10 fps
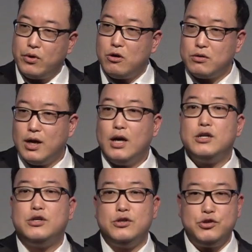the world
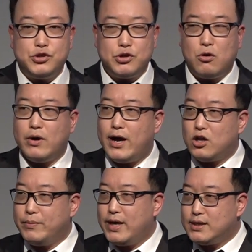to show
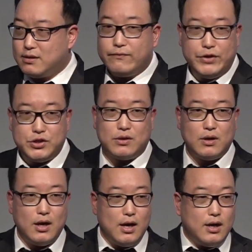Atomy has the vision.